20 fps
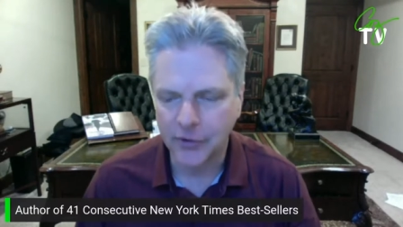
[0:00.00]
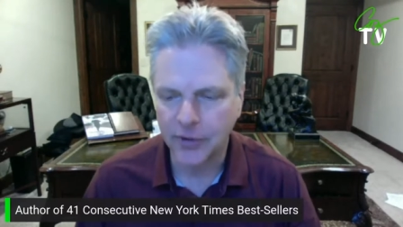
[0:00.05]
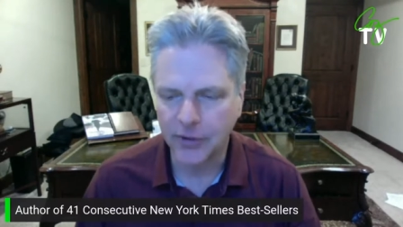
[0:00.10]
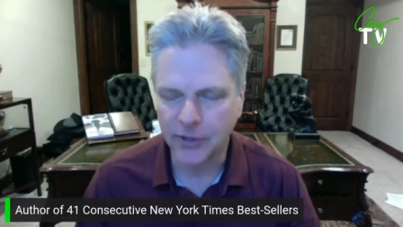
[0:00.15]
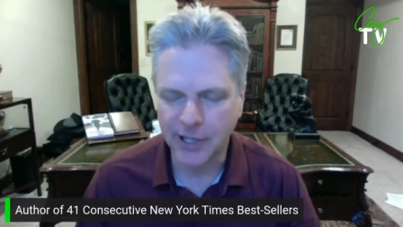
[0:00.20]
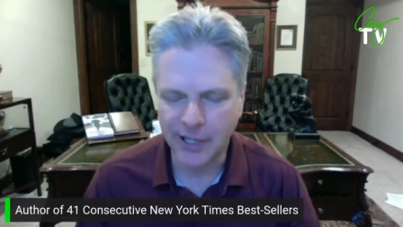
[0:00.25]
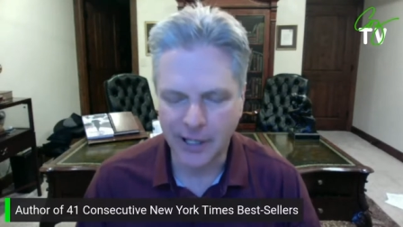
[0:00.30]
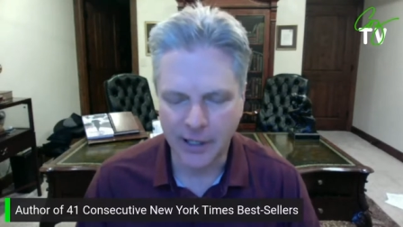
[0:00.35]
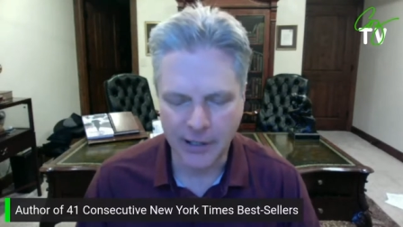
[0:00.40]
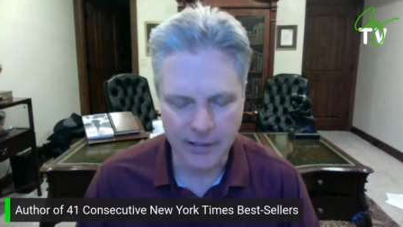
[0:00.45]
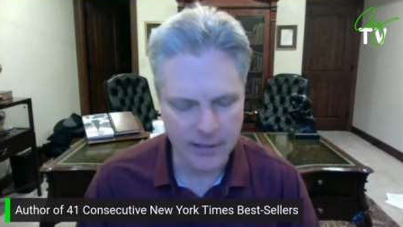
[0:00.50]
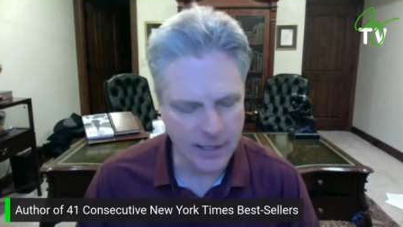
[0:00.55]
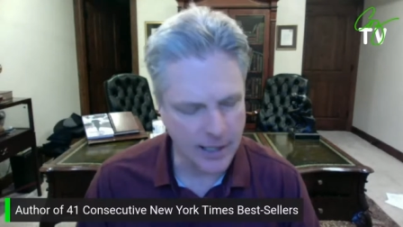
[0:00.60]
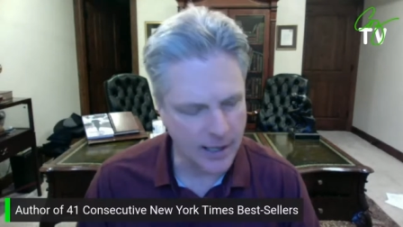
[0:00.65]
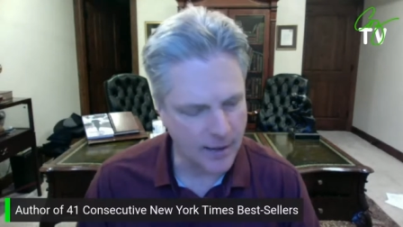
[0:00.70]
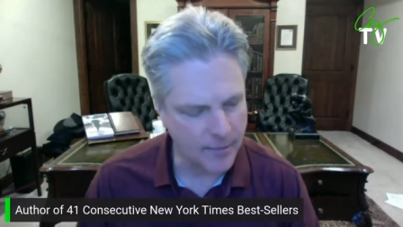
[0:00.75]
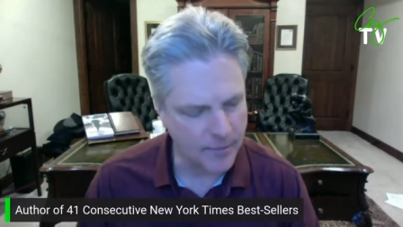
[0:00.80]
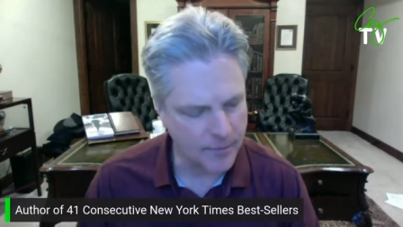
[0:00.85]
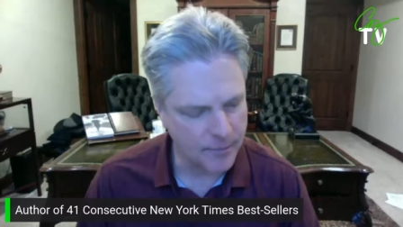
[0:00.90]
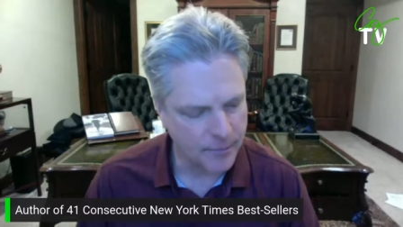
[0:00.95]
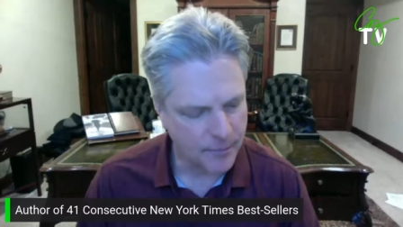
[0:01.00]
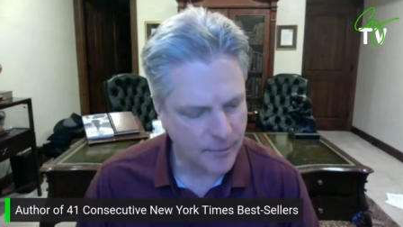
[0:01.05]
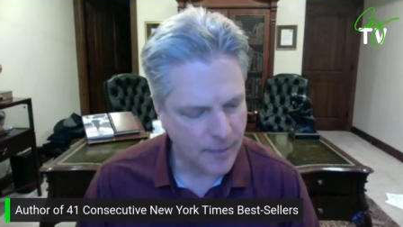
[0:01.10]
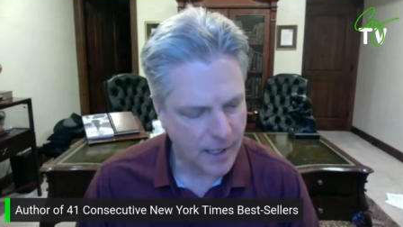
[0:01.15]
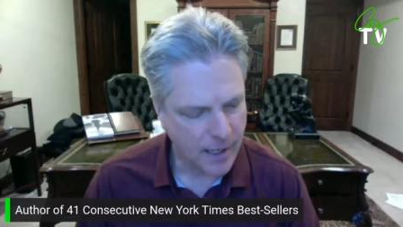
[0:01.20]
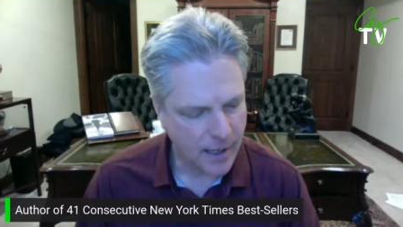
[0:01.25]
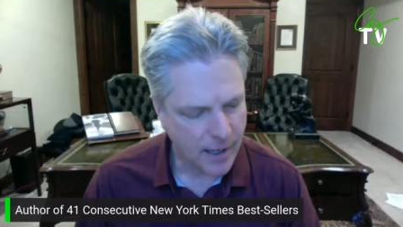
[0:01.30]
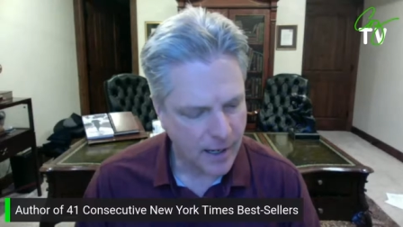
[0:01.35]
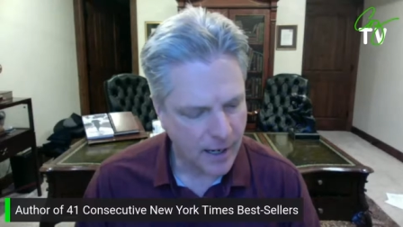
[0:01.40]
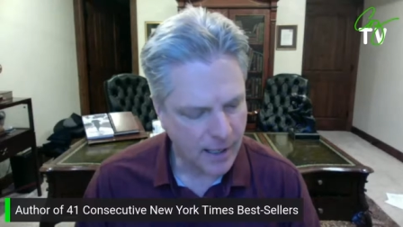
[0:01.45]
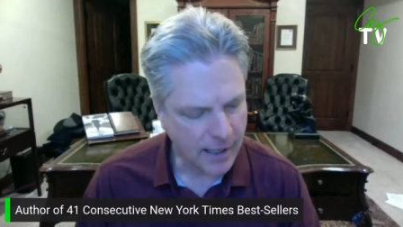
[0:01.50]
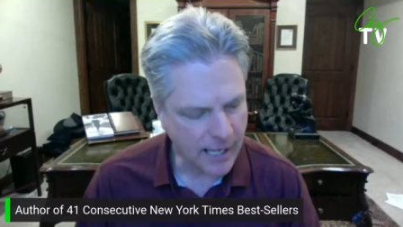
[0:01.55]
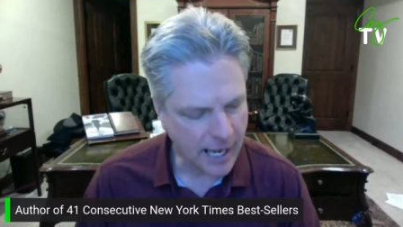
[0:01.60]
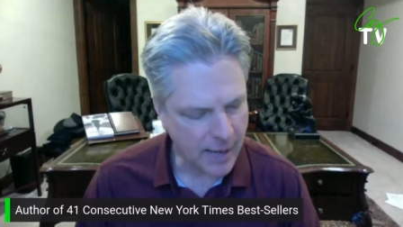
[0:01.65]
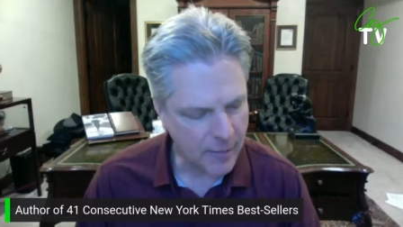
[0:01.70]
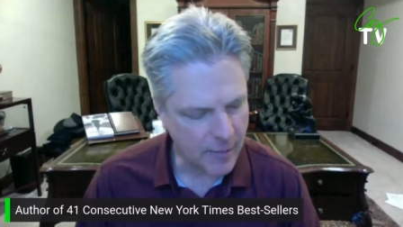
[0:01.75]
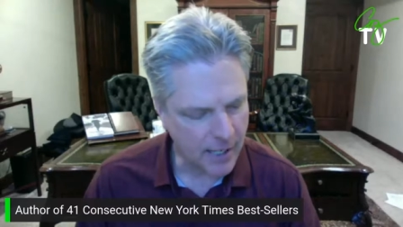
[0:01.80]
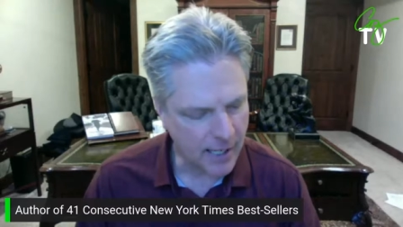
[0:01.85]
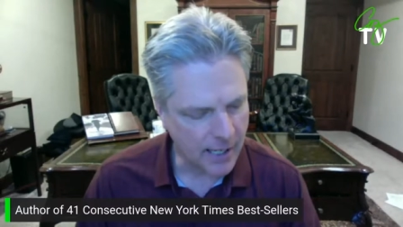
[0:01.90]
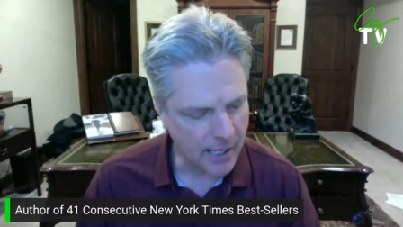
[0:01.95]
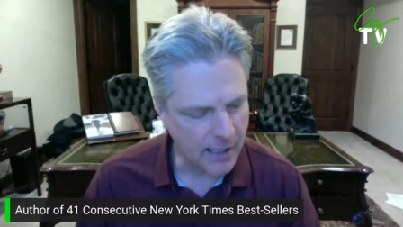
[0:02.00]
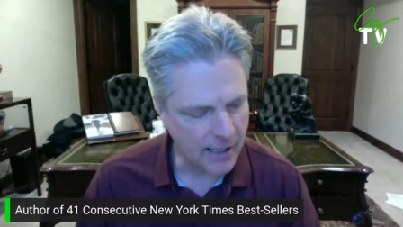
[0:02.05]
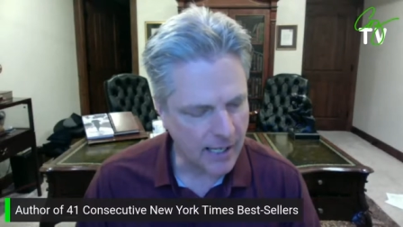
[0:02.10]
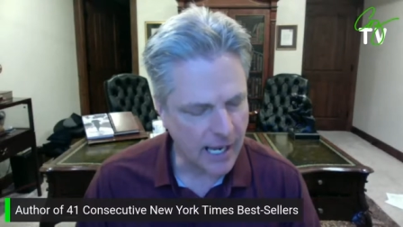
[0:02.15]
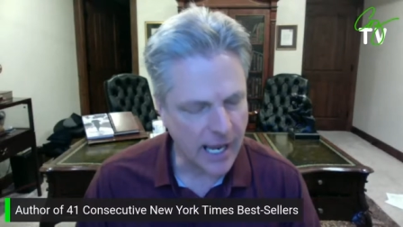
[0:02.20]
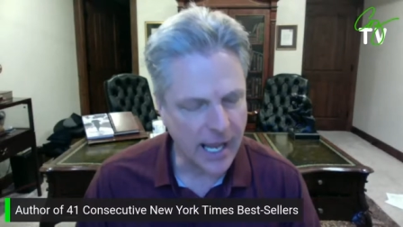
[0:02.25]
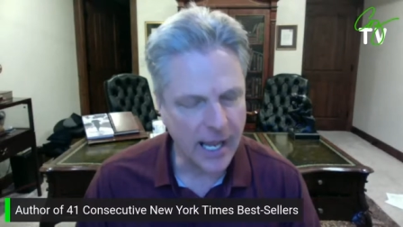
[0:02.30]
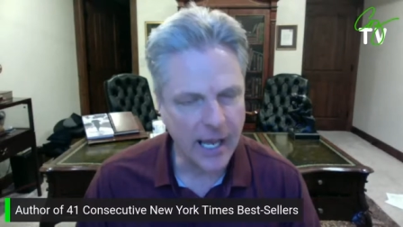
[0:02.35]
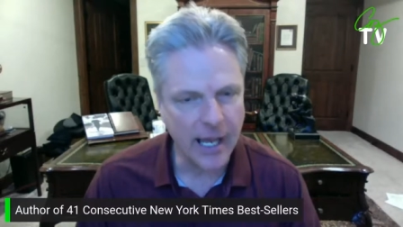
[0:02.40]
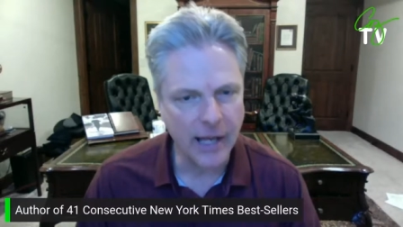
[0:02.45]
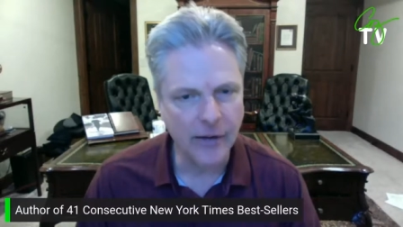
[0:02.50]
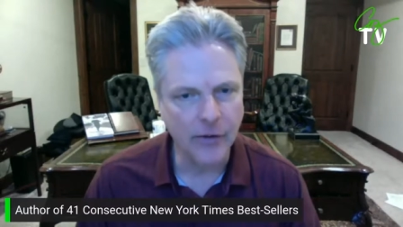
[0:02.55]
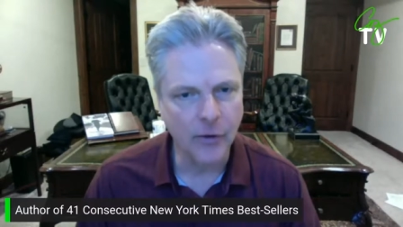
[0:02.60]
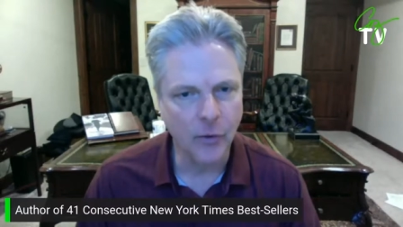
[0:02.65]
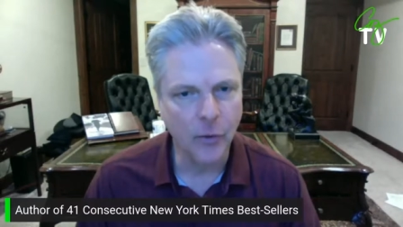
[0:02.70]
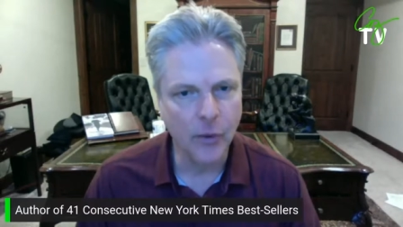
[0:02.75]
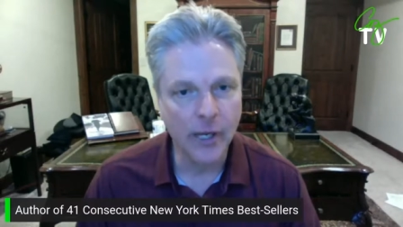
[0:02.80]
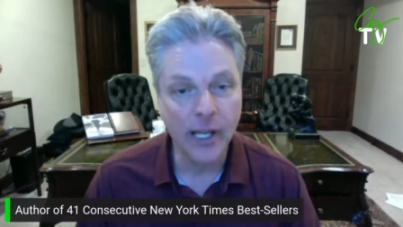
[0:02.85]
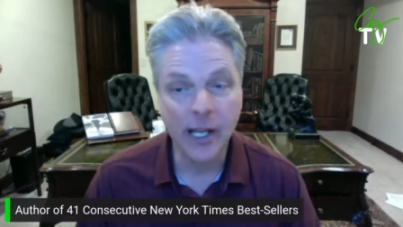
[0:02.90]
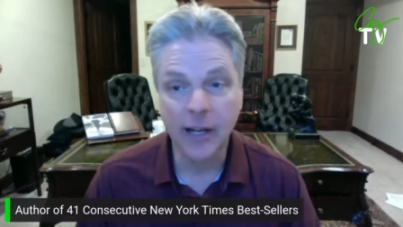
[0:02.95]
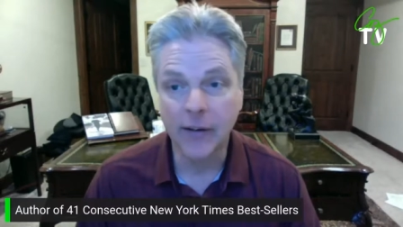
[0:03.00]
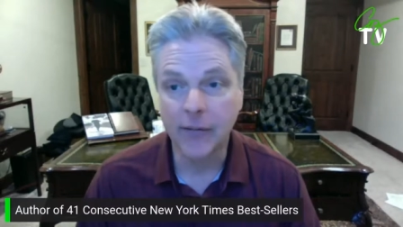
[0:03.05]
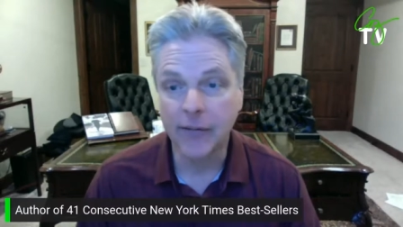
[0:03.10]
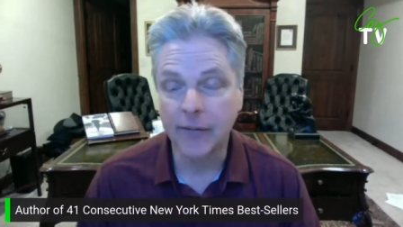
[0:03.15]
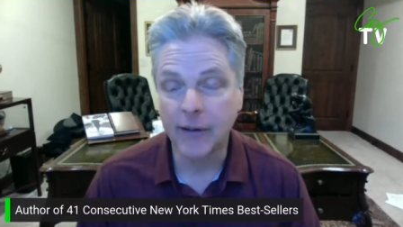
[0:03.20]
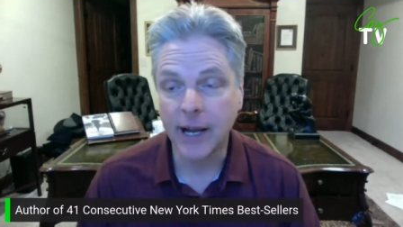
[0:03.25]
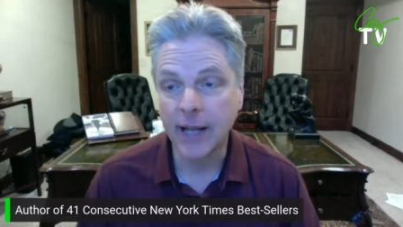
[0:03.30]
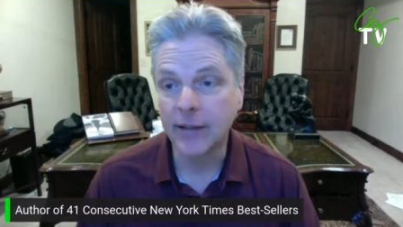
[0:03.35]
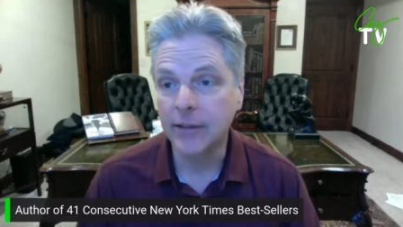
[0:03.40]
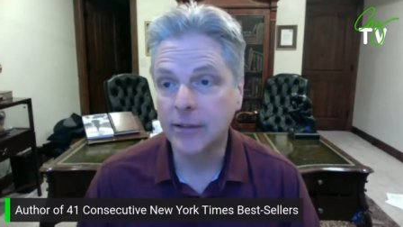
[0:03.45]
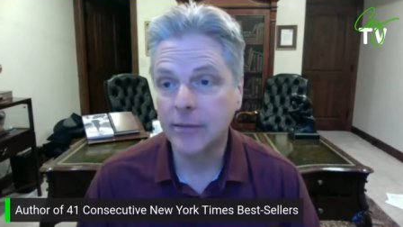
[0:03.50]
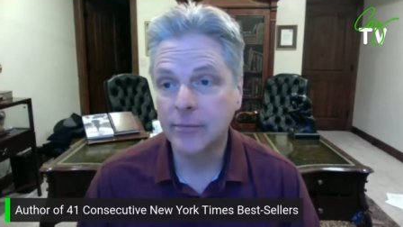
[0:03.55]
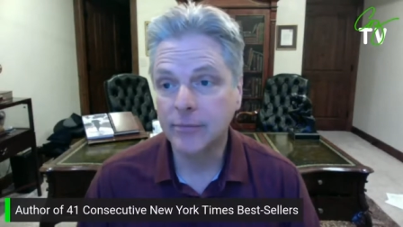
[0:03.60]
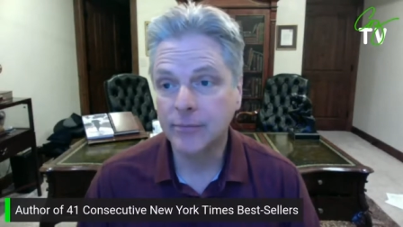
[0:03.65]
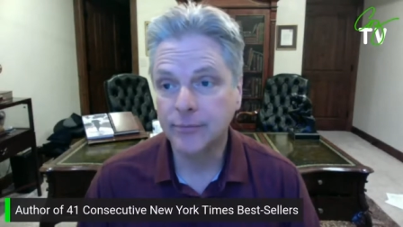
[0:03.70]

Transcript: And, and um, came in and we get in a fight.